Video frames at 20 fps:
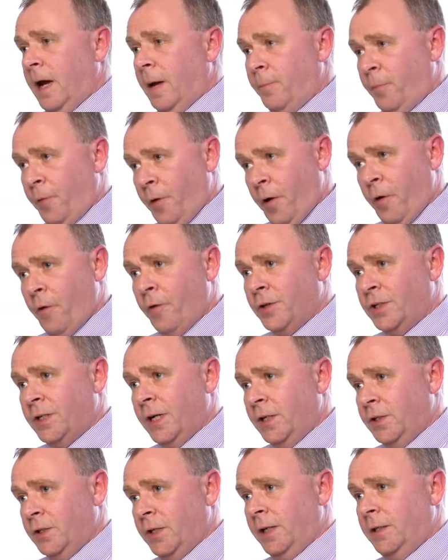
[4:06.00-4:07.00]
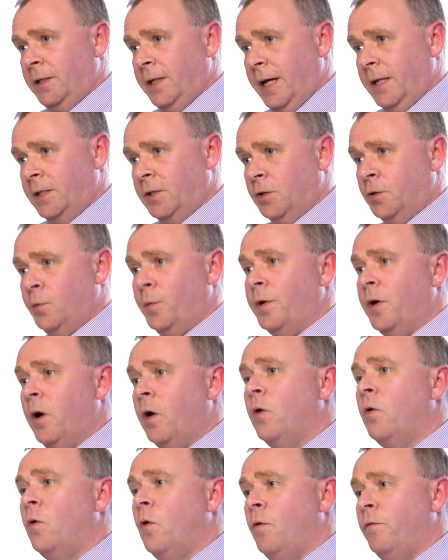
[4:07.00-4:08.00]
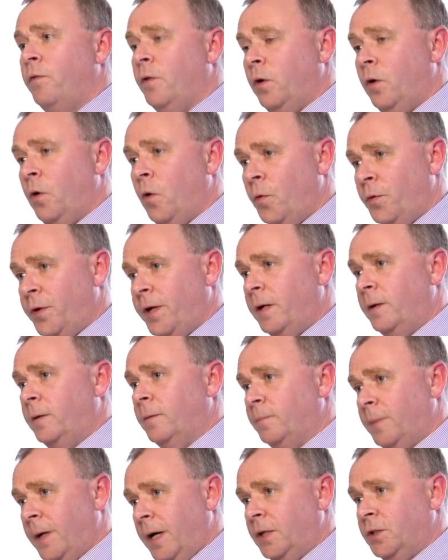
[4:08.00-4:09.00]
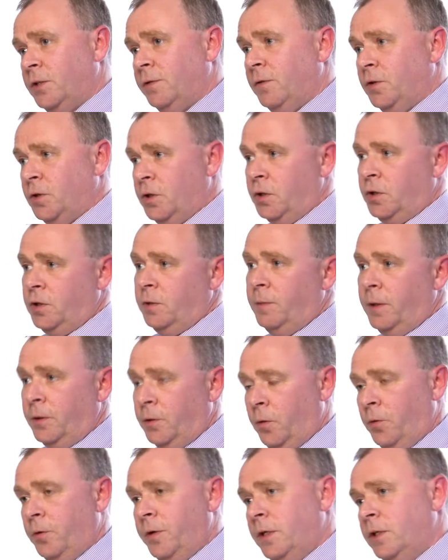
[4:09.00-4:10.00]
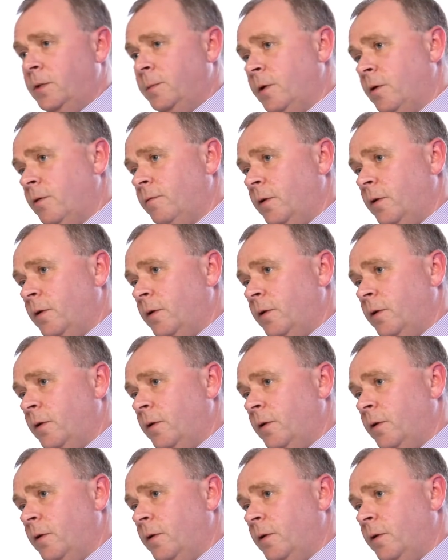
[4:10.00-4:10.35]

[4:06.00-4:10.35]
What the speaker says: and prioritize that data so we're not overloading parts of the system that don't need to be